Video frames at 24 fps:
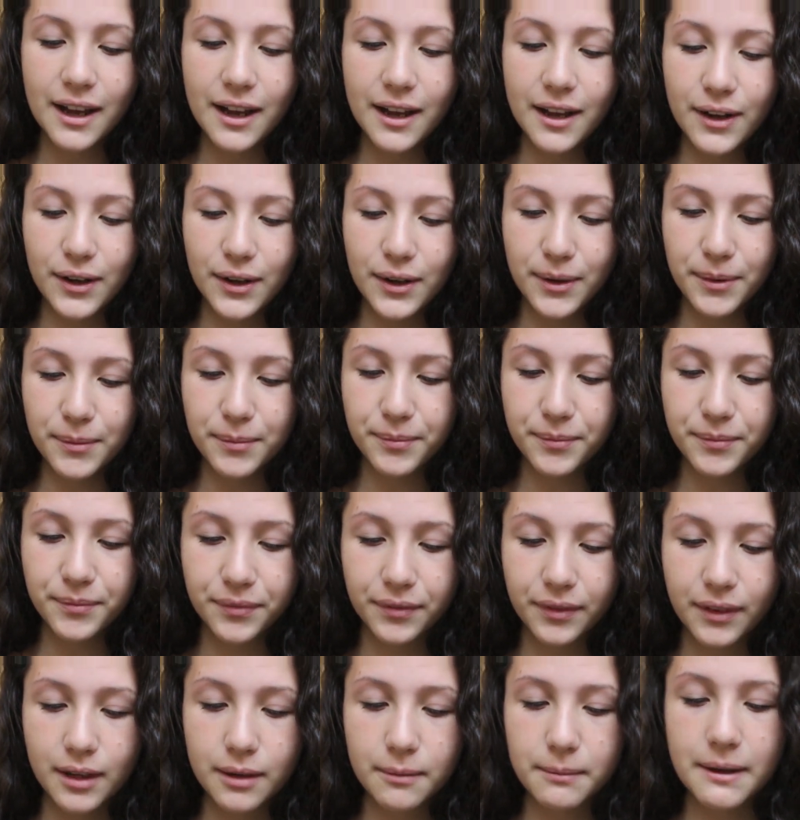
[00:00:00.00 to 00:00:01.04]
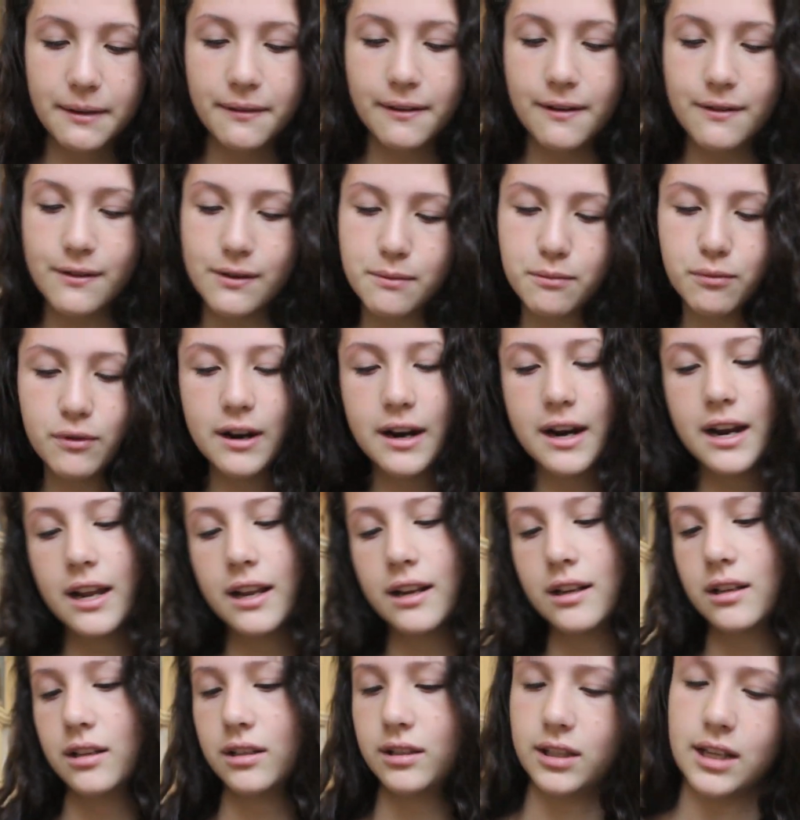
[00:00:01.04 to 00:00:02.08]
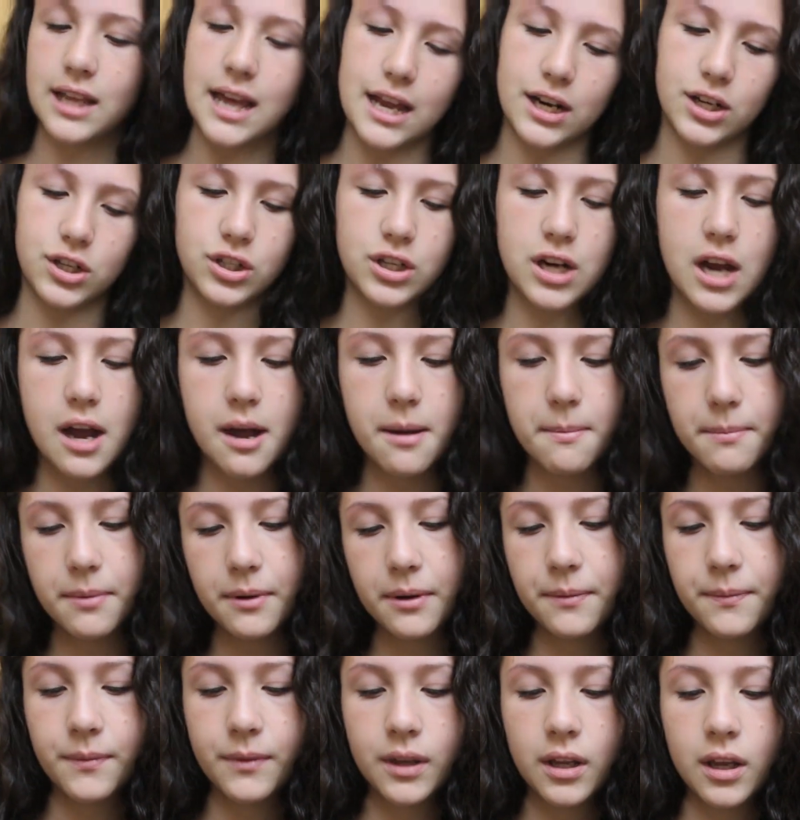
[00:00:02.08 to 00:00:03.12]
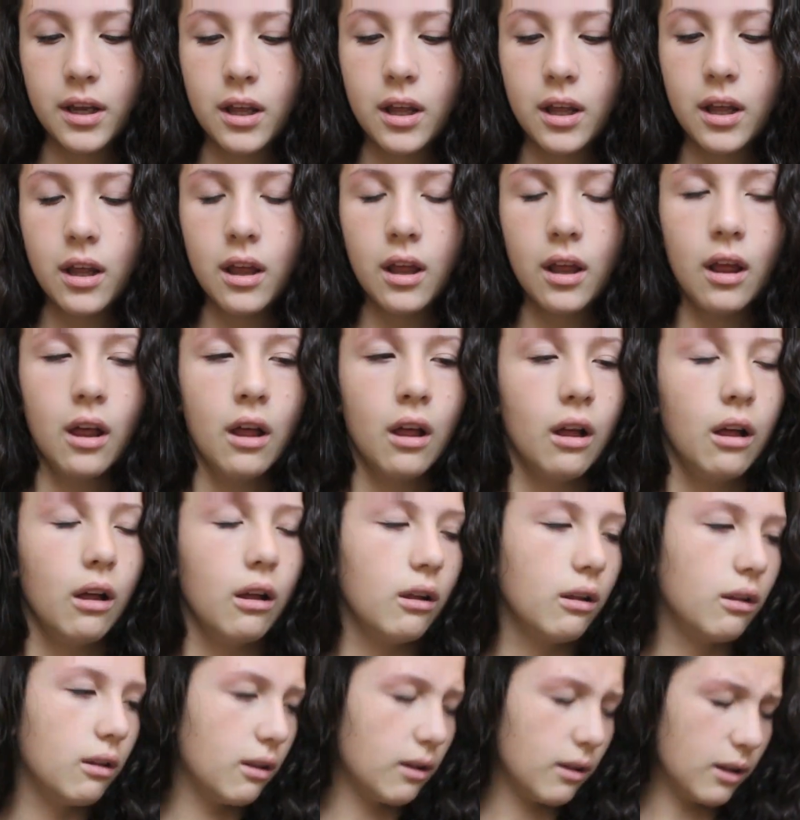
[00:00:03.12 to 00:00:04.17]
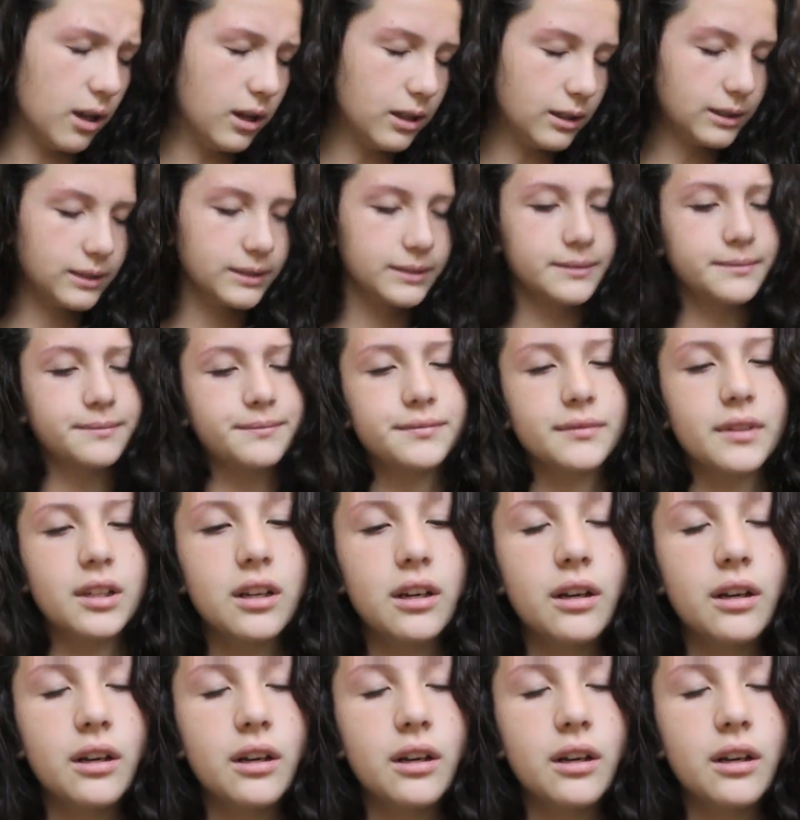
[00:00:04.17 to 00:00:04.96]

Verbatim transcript: My favorite brand / shop. I